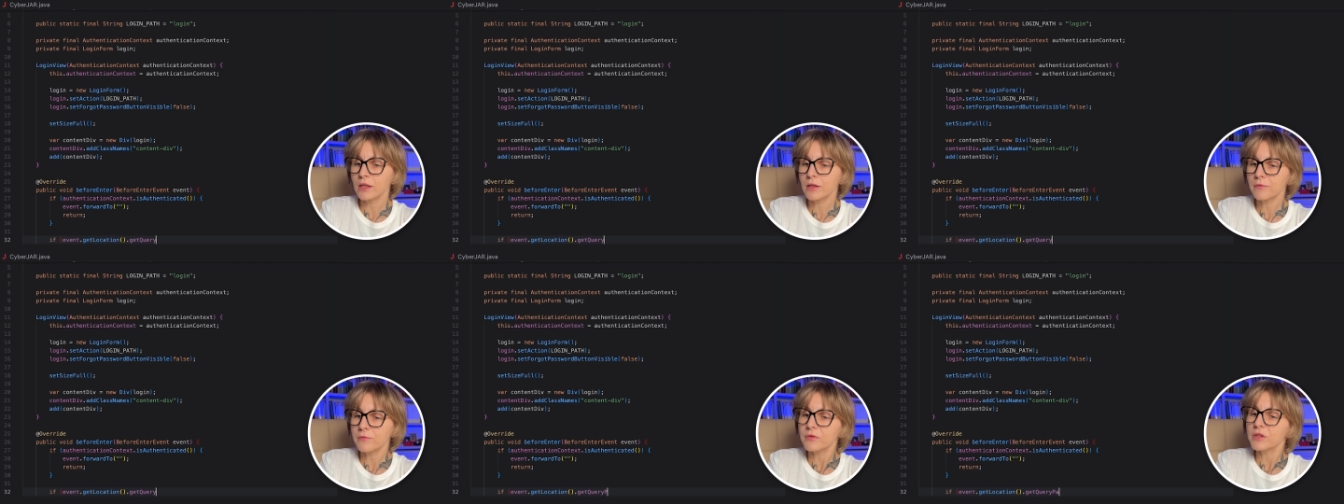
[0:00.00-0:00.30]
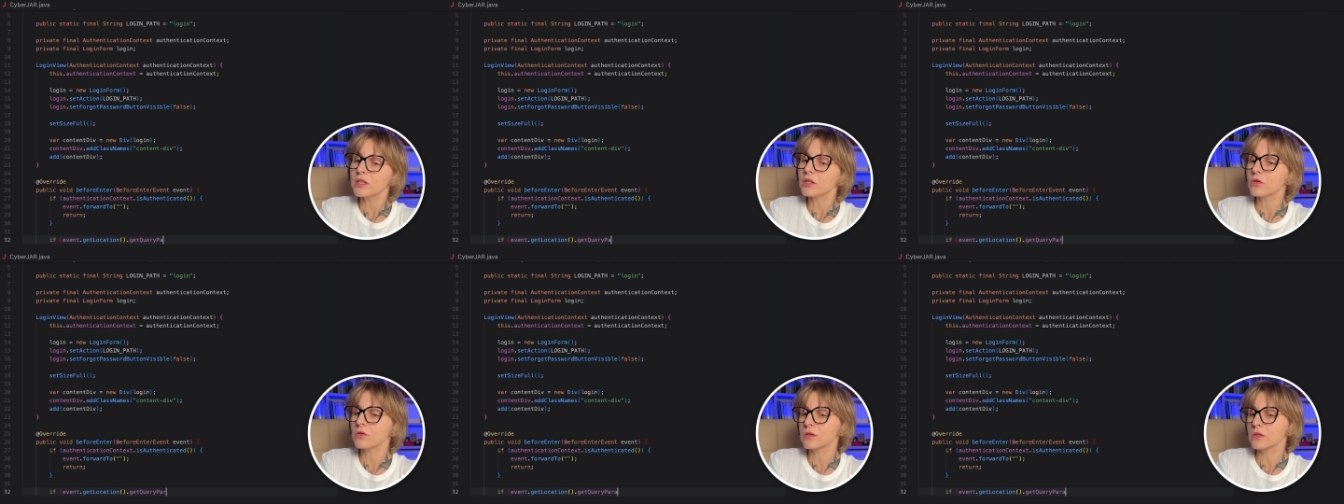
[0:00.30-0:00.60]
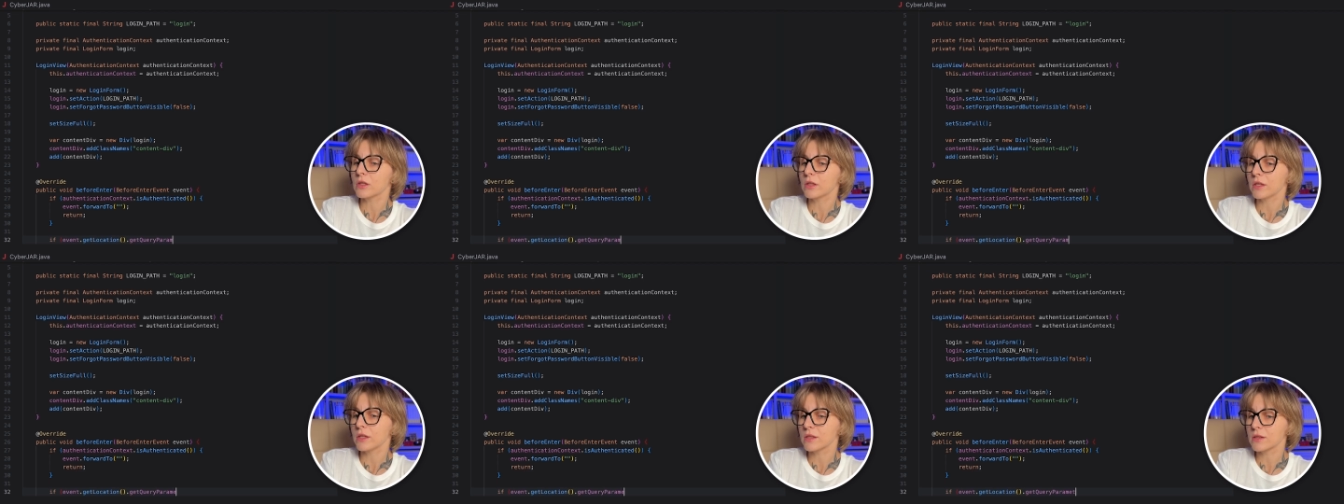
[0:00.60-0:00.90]
If the
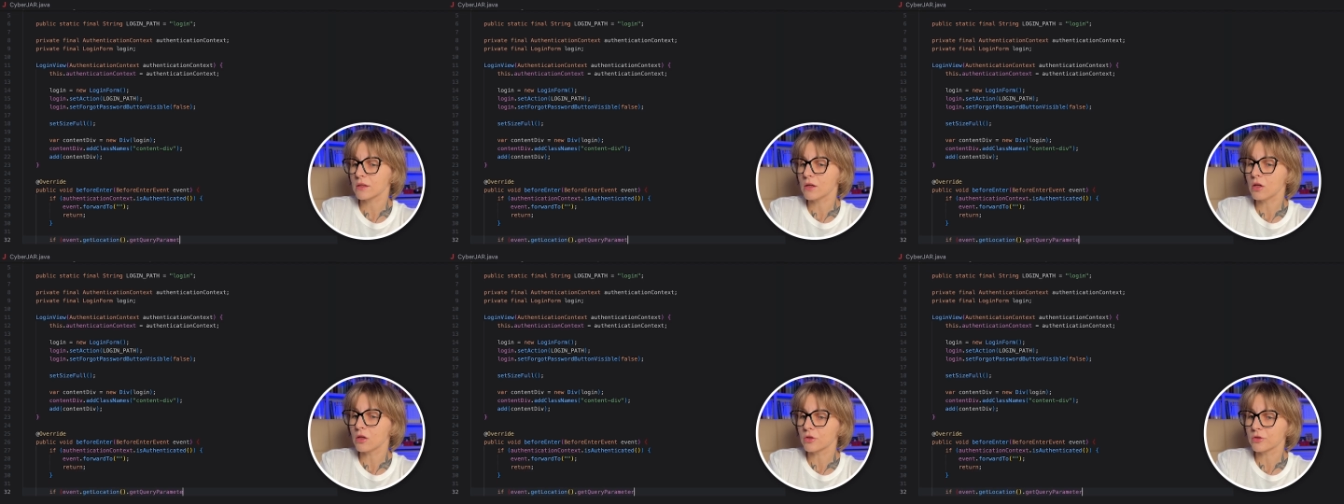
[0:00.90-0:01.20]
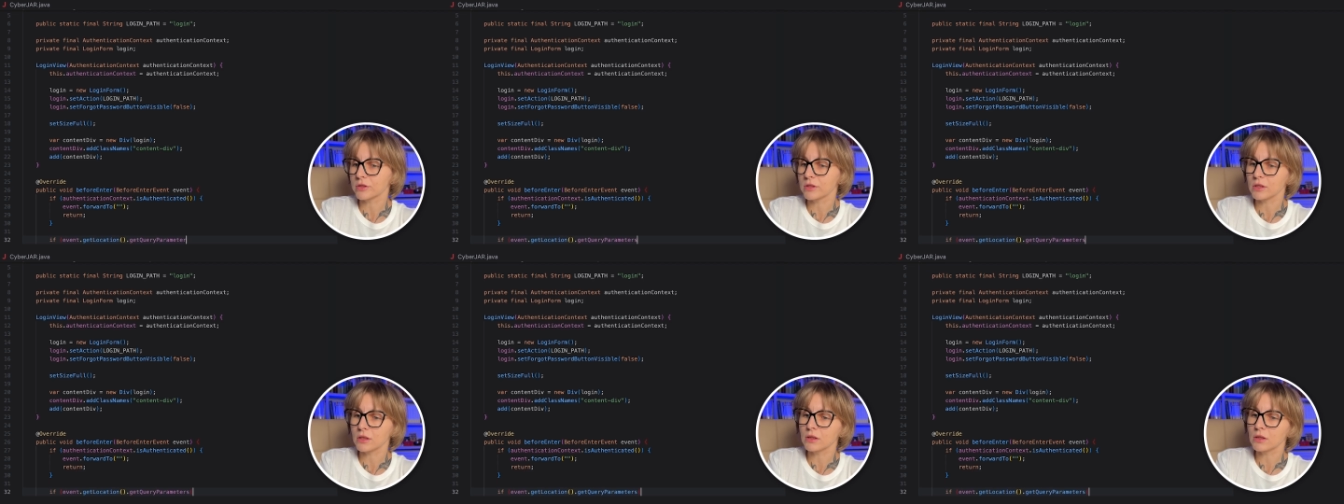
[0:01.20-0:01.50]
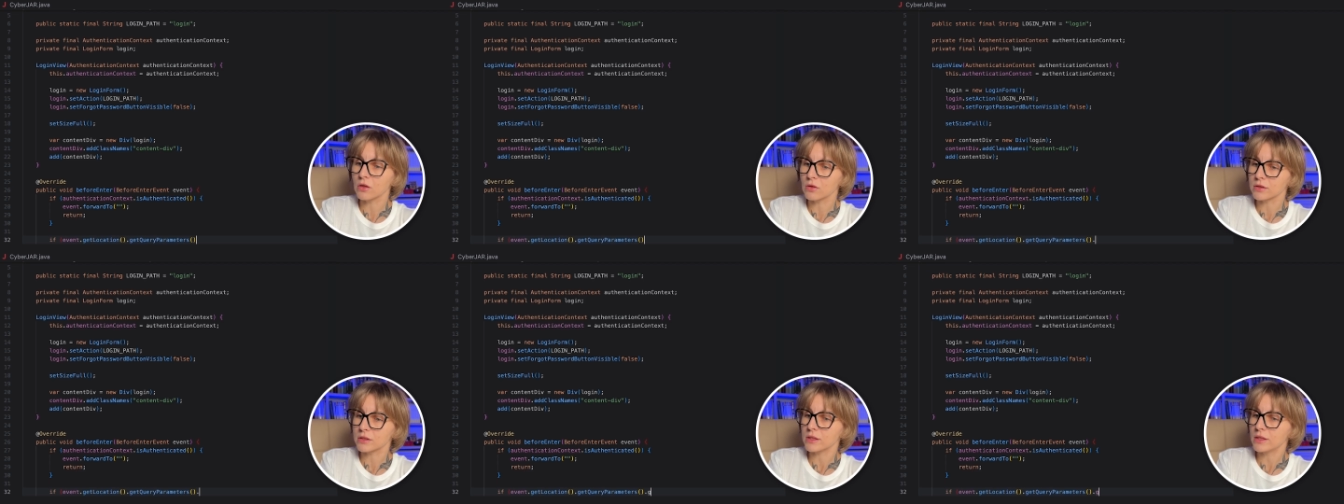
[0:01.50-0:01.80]
user is already
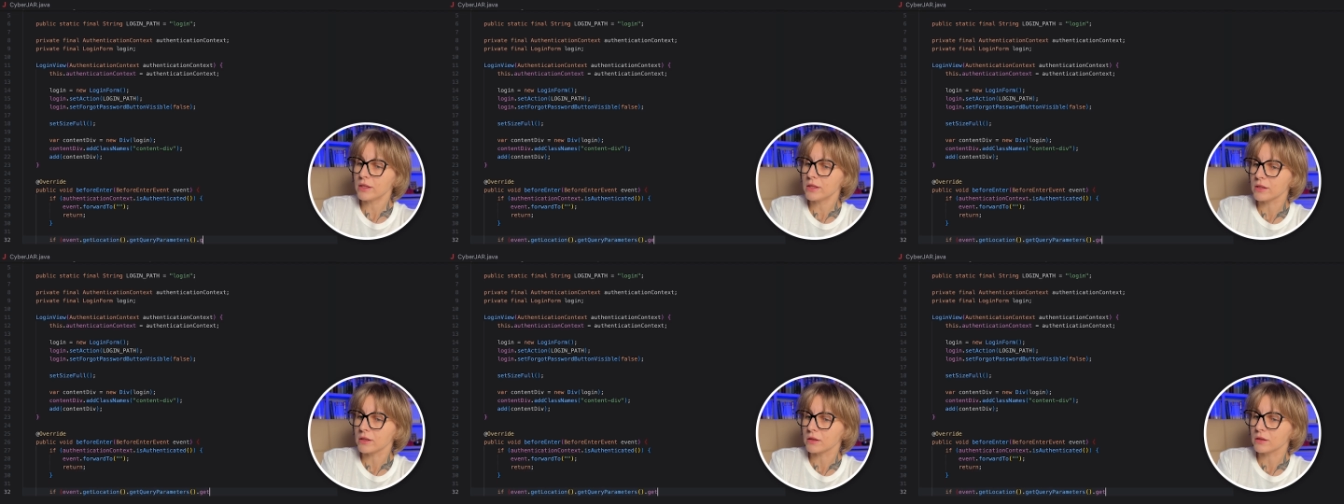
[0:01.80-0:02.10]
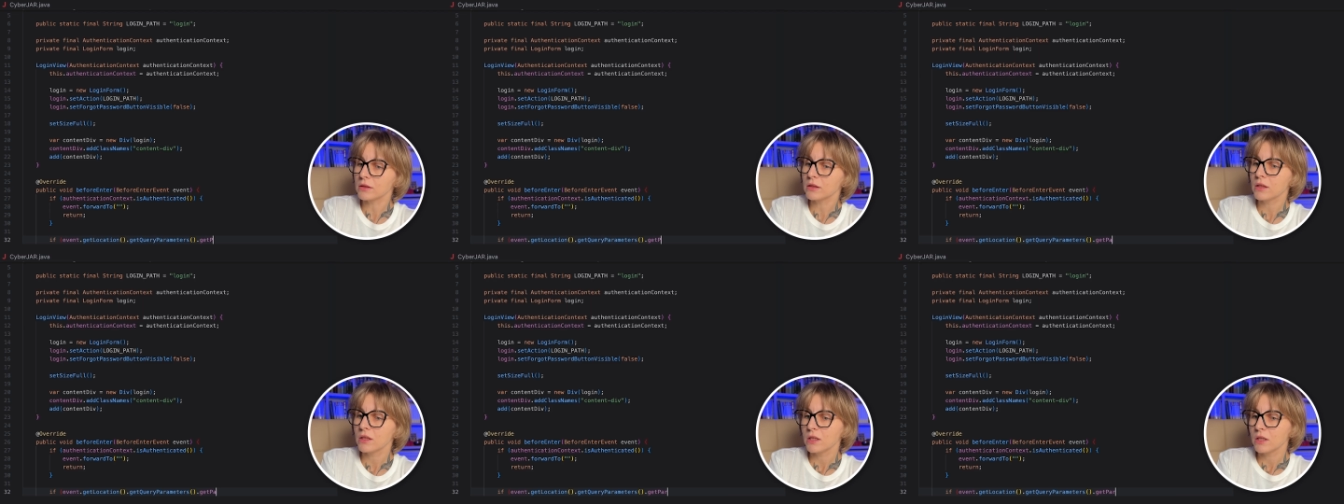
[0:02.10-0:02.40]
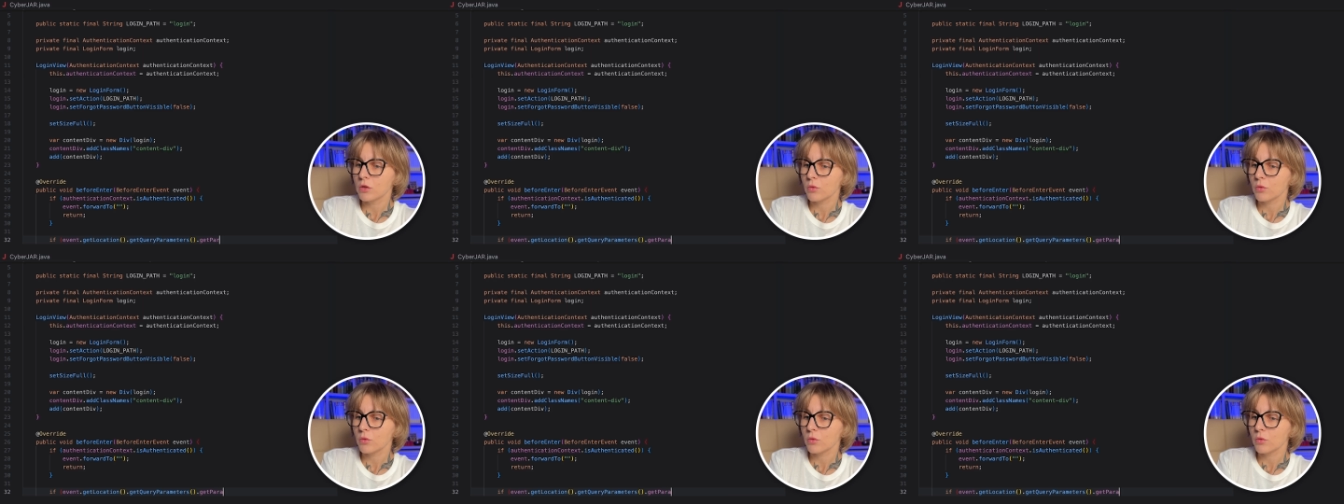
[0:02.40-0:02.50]
logged in,